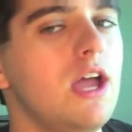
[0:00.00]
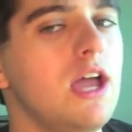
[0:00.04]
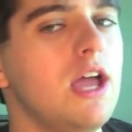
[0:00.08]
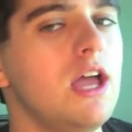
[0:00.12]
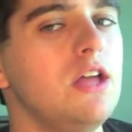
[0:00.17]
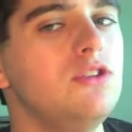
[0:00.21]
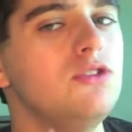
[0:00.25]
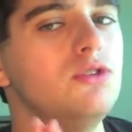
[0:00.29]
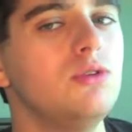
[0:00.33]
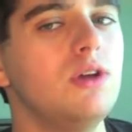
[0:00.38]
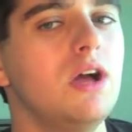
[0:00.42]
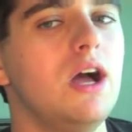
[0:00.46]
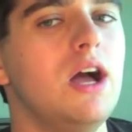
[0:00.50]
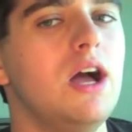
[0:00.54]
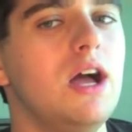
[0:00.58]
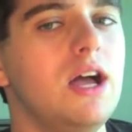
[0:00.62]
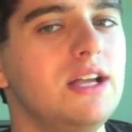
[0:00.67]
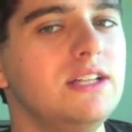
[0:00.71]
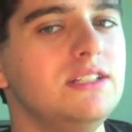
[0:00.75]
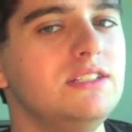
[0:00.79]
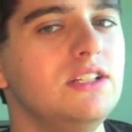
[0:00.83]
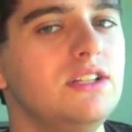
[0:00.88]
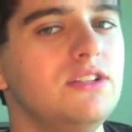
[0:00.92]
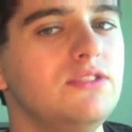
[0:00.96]
and you
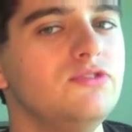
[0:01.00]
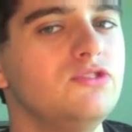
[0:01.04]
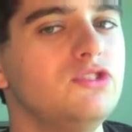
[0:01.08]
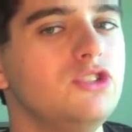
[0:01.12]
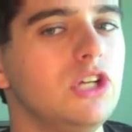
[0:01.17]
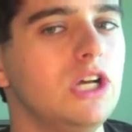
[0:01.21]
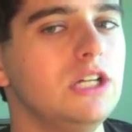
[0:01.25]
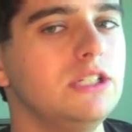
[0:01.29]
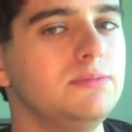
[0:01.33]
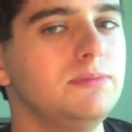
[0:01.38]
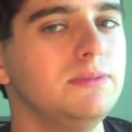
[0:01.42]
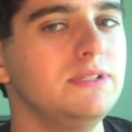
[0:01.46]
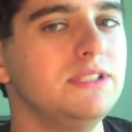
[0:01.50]
guys just been